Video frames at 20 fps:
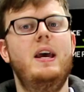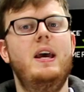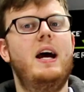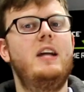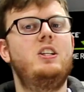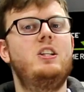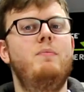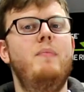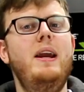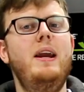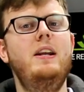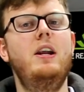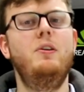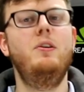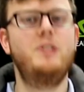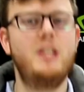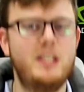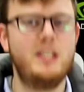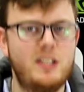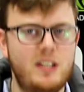And you may
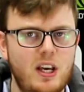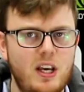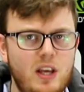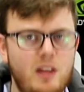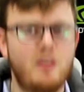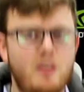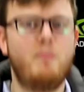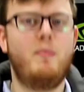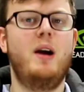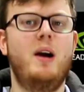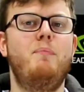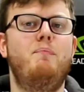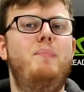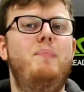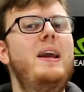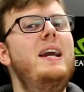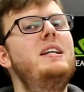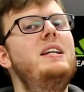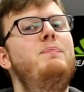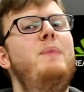notice that my
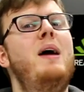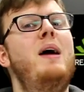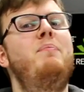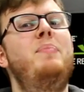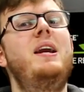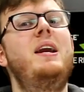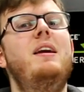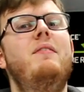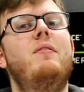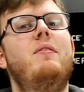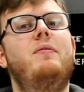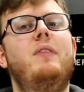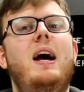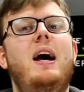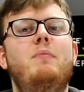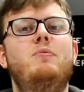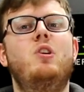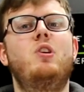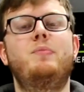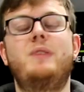biggest pet peeve of
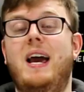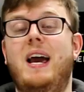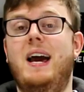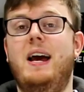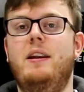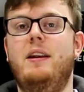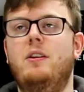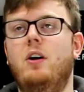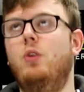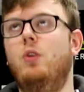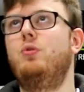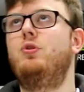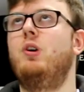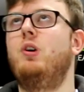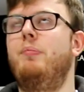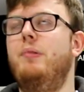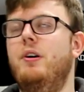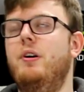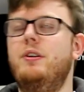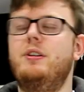laptops and
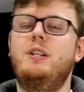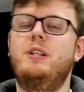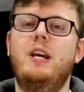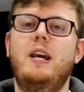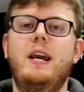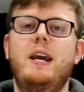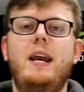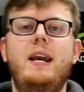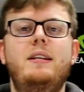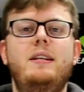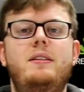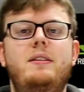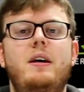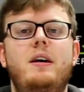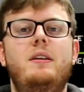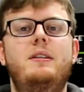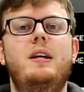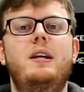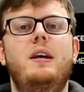Ultrabooks is that